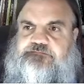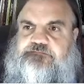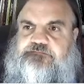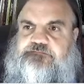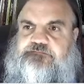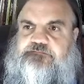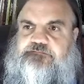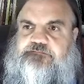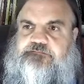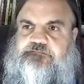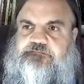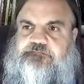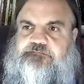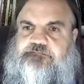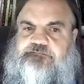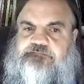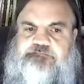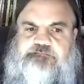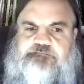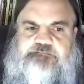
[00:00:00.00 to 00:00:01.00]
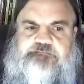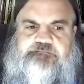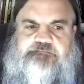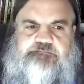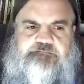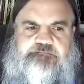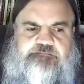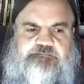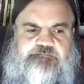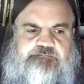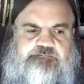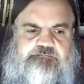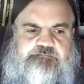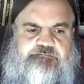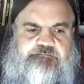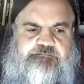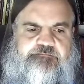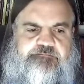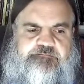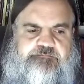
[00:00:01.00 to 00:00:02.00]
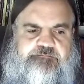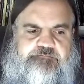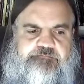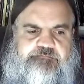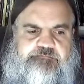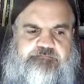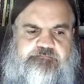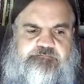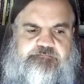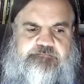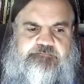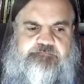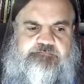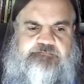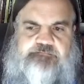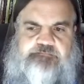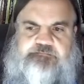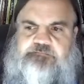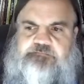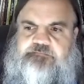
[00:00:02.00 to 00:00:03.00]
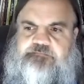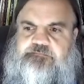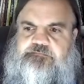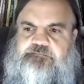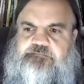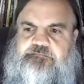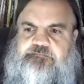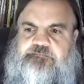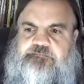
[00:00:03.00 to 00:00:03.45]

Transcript: No words are spoken by the person on screen.